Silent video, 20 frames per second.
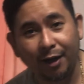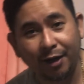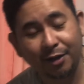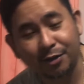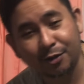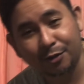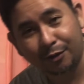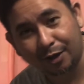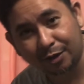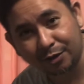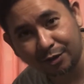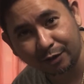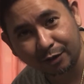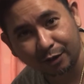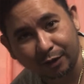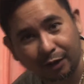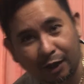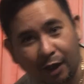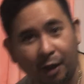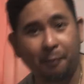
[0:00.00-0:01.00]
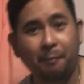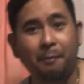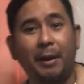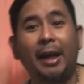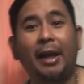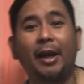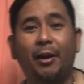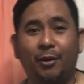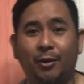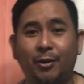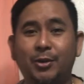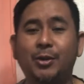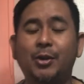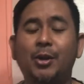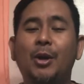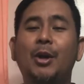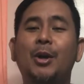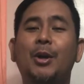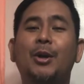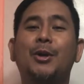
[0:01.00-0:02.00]
instructional
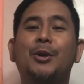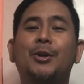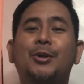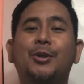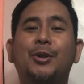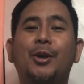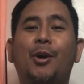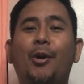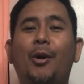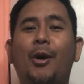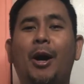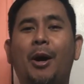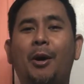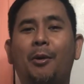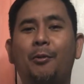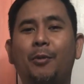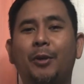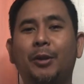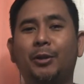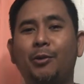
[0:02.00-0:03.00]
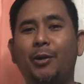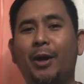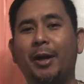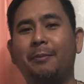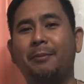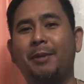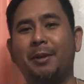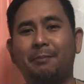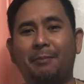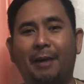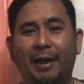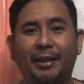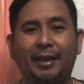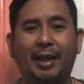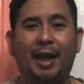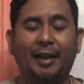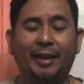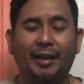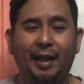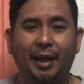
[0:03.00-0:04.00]
videos. So, what do I mean by
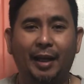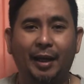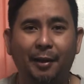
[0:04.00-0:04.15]
that?